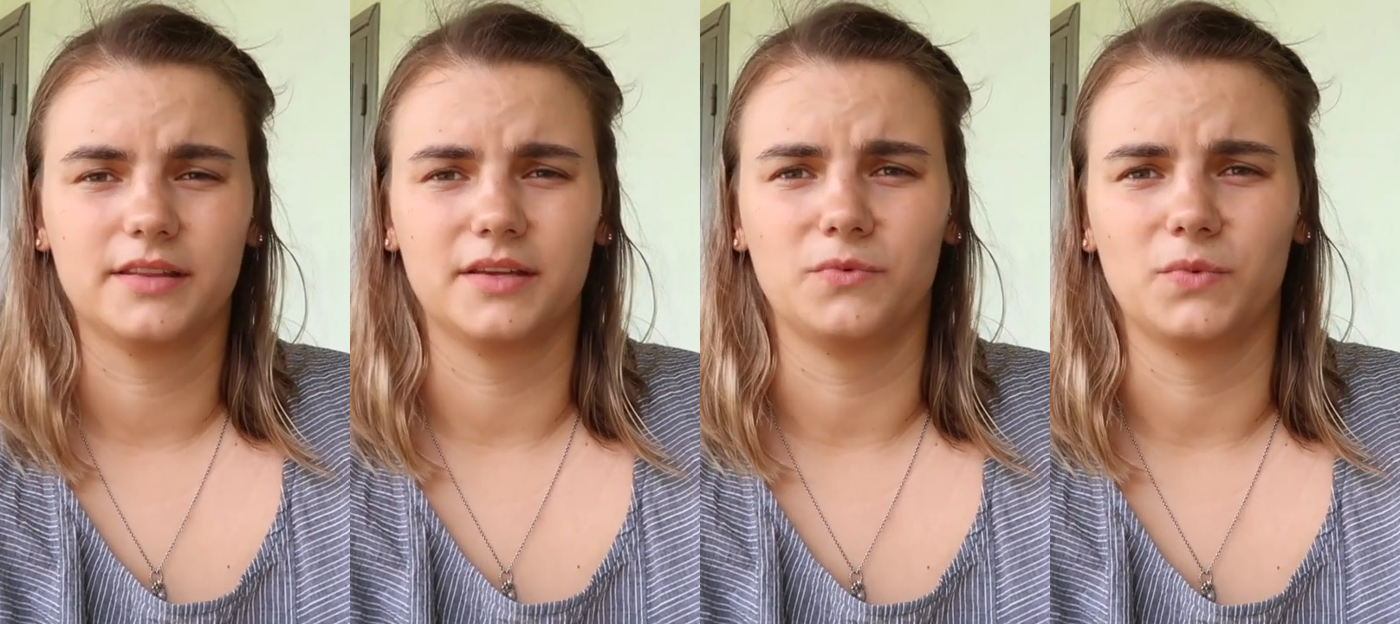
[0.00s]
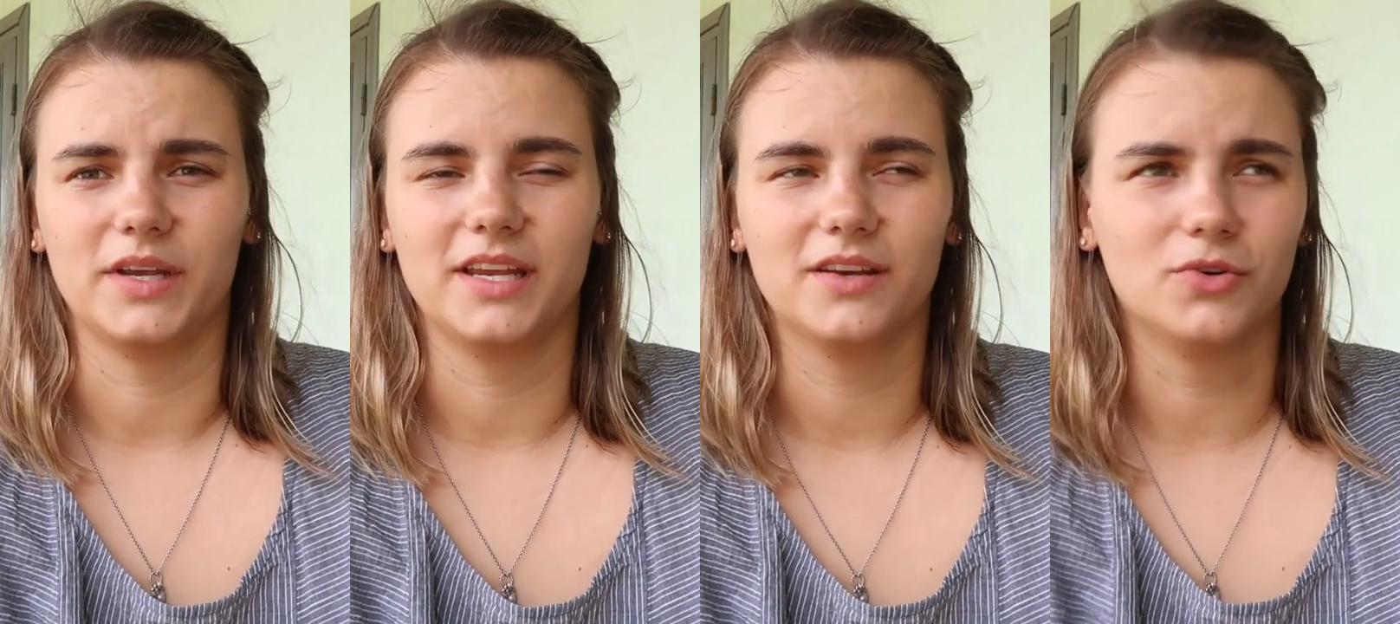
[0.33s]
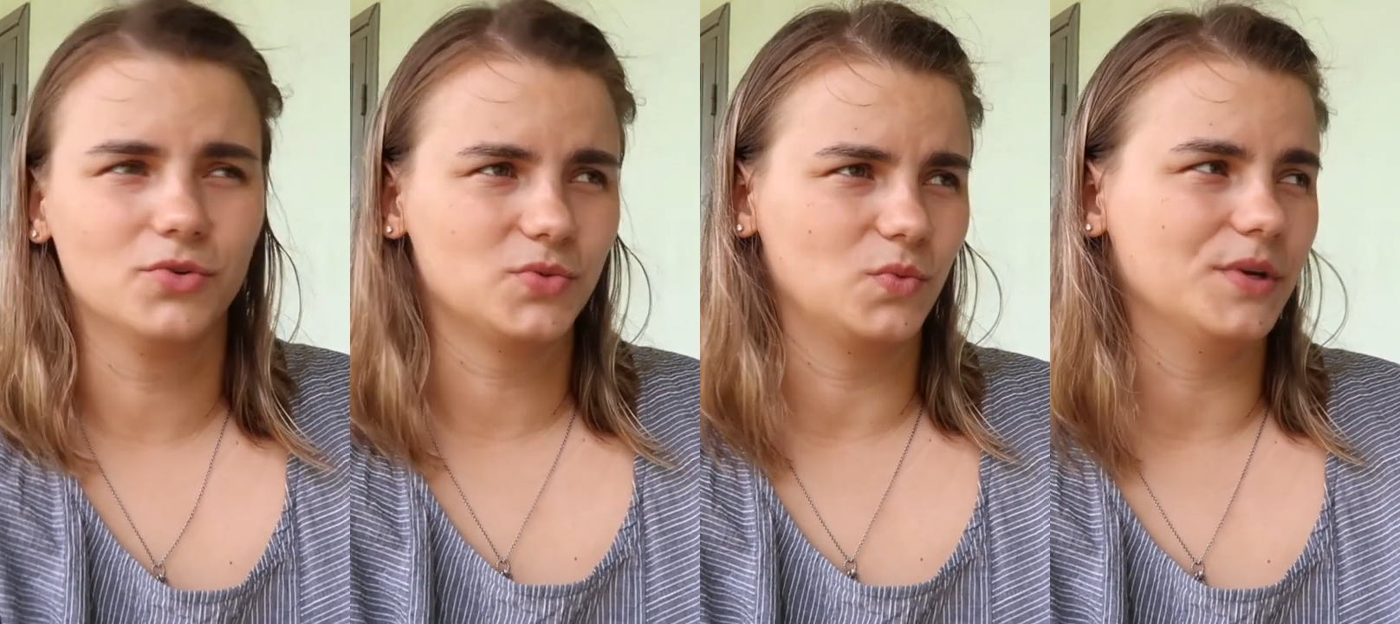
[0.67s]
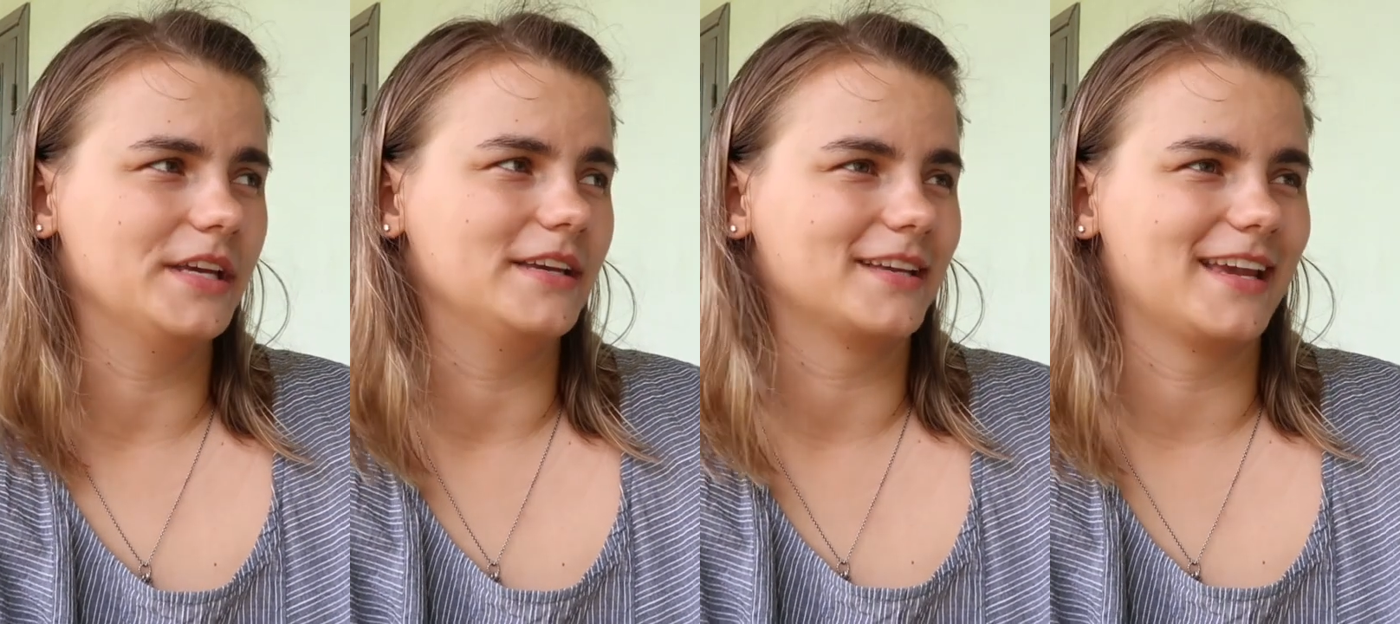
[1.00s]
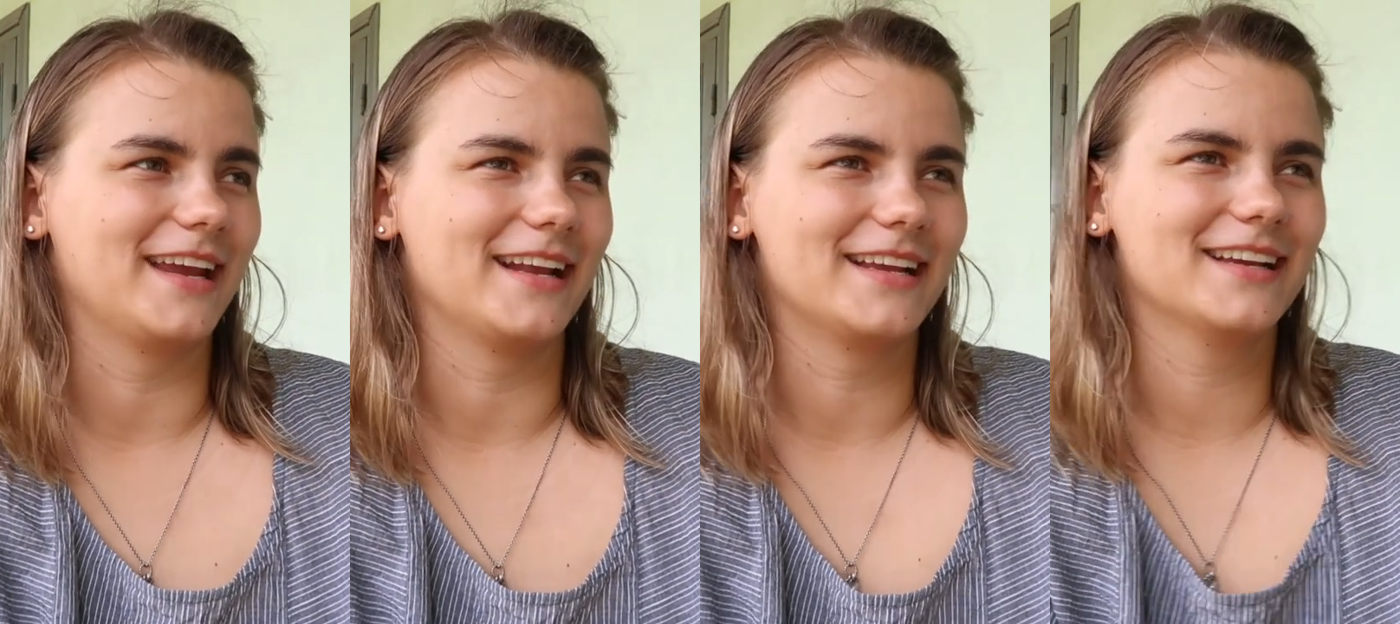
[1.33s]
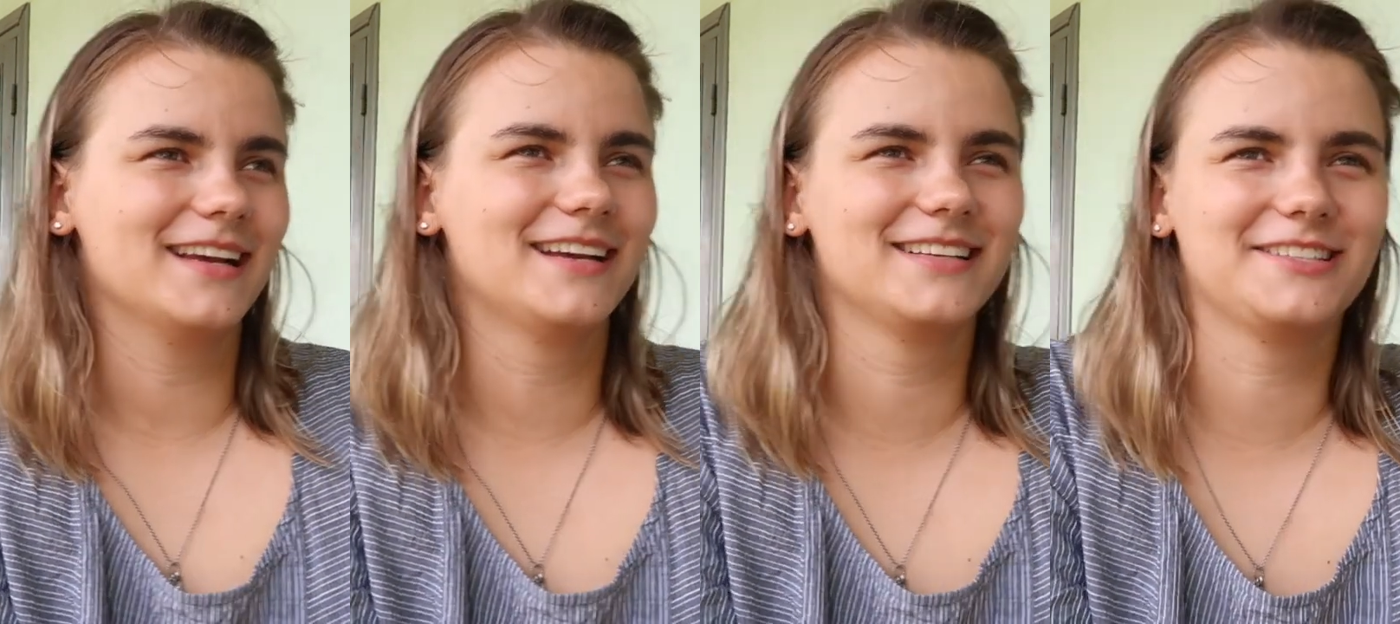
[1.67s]
then who's we, Katie?
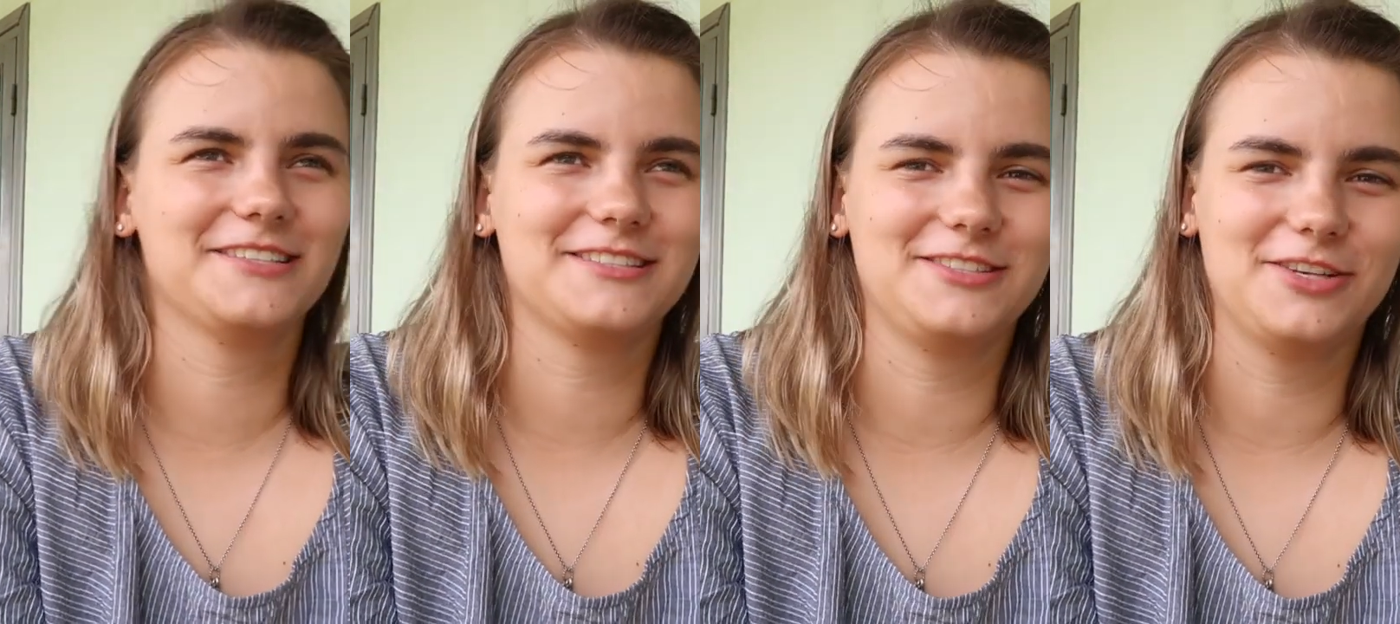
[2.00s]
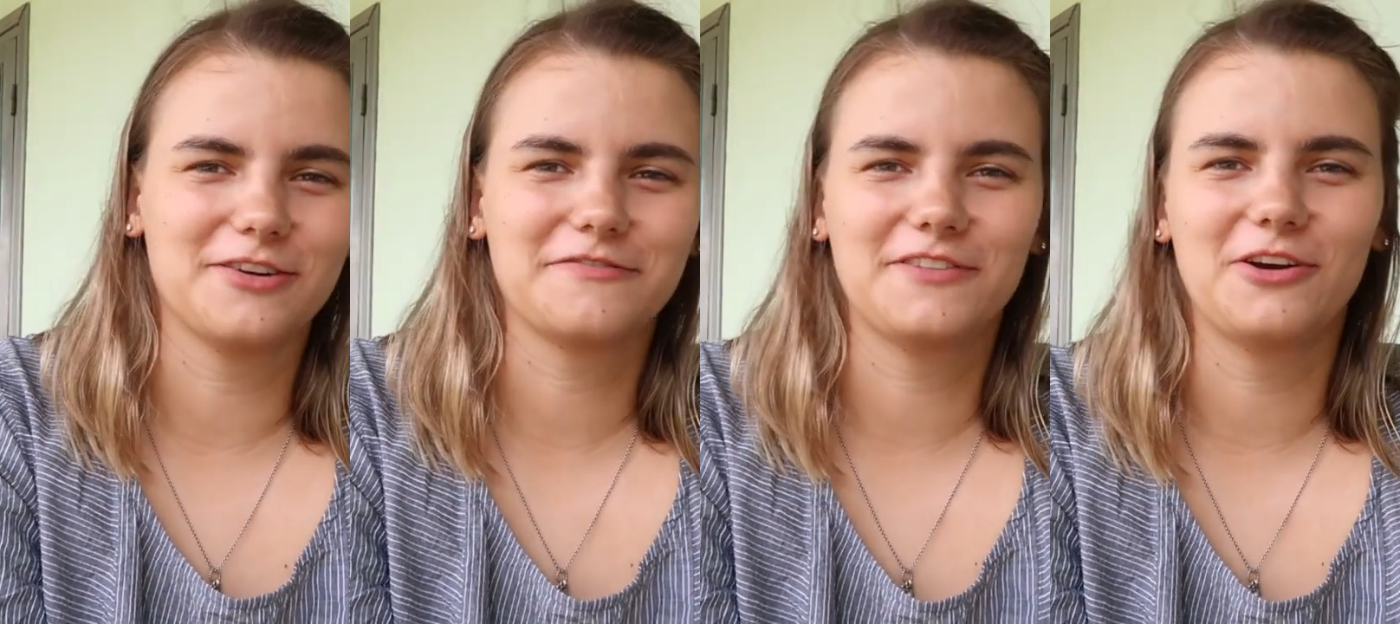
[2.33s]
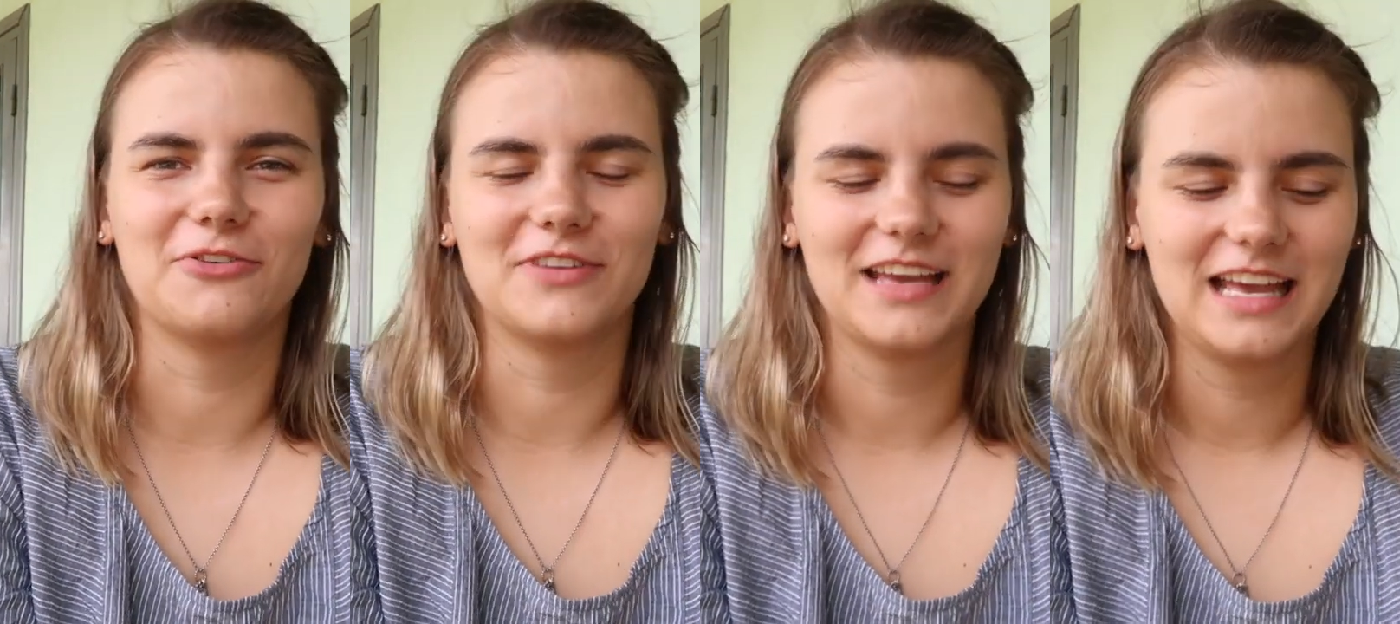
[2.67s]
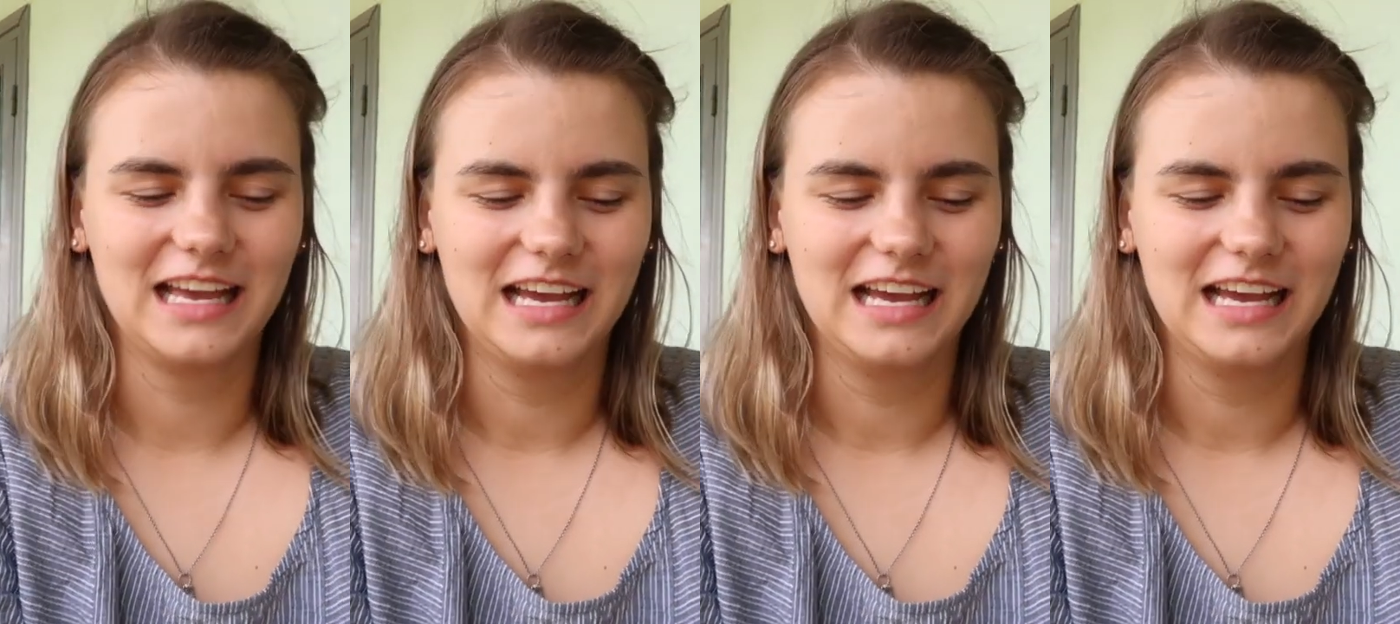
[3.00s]
Just your phone.